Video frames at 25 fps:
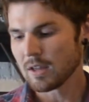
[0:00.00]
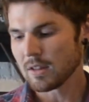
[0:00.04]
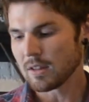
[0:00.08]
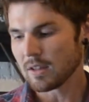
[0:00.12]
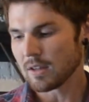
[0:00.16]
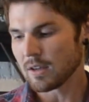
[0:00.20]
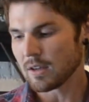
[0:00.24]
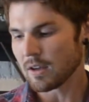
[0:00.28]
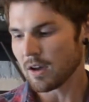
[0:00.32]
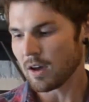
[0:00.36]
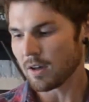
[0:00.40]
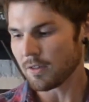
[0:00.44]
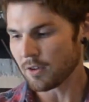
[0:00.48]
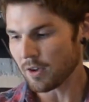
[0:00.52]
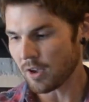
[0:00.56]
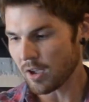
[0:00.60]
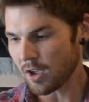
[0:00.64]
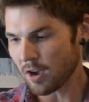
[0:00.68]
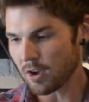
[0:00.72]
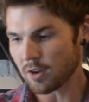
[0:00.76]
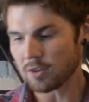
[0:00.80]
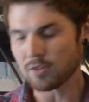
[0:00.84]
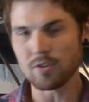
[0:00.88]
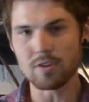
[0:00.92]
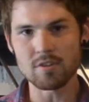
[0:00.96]
the other
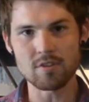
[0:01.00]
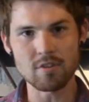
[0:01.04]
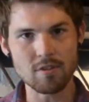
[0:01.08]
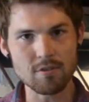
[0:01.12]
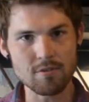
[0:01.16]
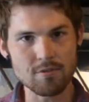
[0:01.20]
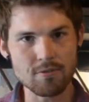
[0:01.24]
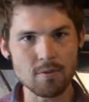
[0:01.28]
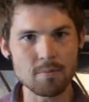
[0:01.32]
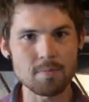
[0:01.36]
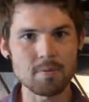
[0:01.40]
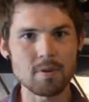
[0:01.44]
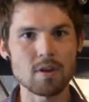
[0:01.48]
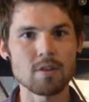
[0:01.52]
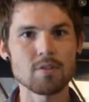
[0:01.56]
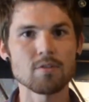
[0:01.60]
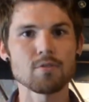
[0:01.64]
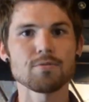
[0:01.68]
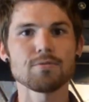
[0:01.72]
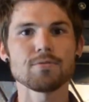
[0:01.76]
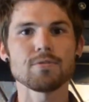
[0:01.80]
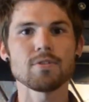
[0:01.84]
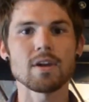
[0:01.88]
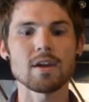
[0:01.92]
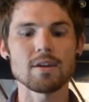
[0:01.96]
characteristics from the other
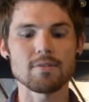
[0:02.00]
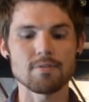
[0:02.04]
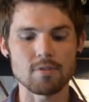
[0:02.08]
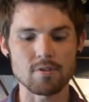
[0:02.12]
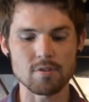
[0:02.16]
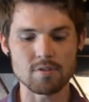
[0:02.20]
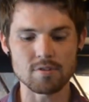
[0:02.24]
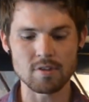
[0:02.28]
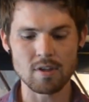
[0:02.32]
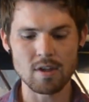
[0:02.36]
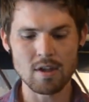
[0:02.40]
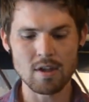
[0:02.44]
flavors.